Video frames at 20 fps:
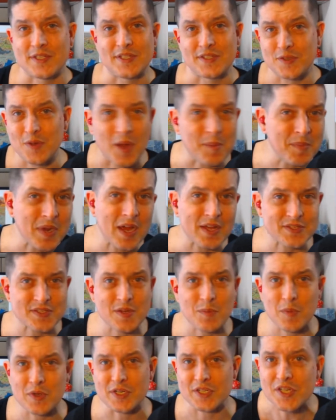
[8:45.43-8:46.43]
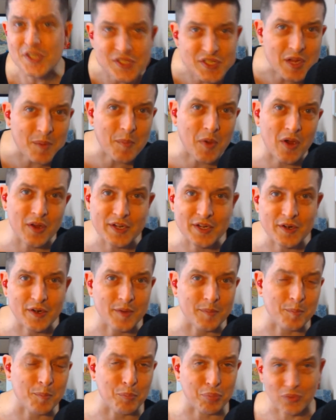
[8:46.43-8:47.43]
So I'm not someone to just come on here
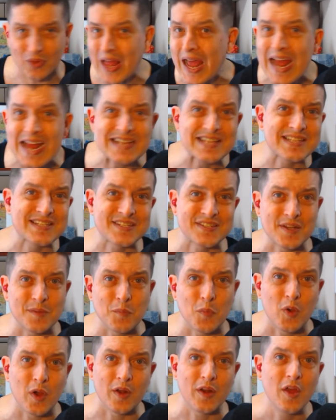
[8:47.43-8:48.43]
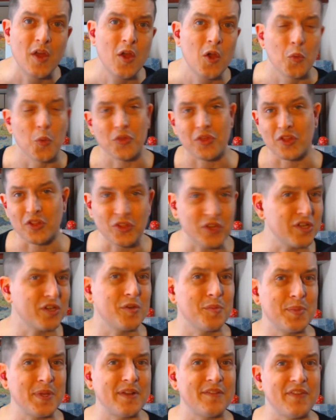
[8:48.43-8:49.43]
and blast someone with a little
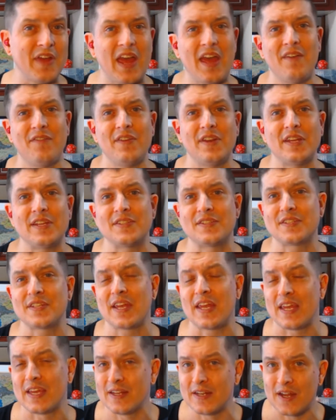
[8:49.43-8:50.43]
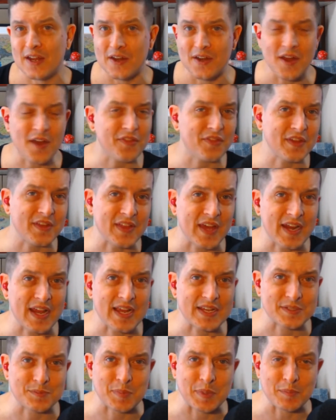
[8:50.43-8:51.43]
bit of evidence and nothing that
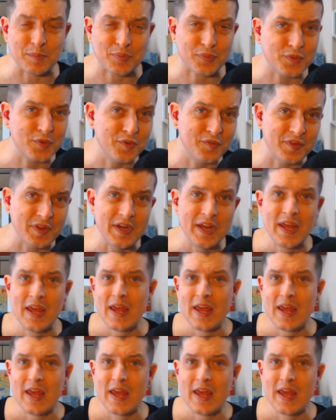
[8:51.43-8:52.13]
has been proven